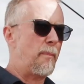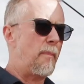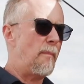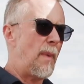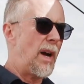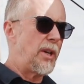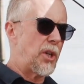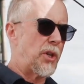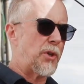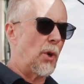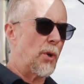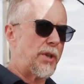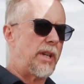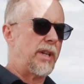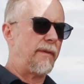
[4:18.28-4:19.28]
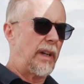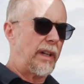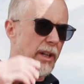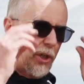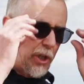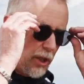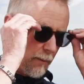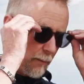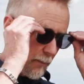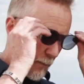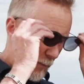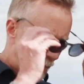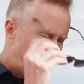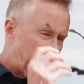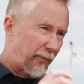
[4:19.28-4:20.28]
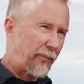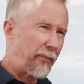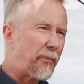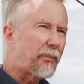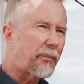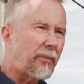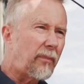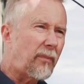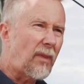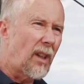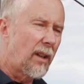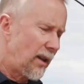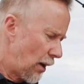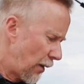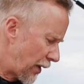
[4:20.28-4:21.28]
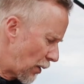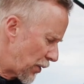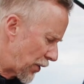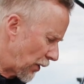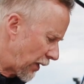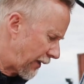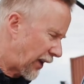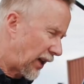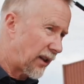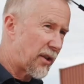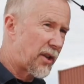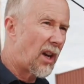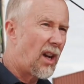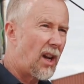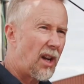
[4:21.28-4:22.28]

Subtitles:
major sources of ignition, you know, those sort of things.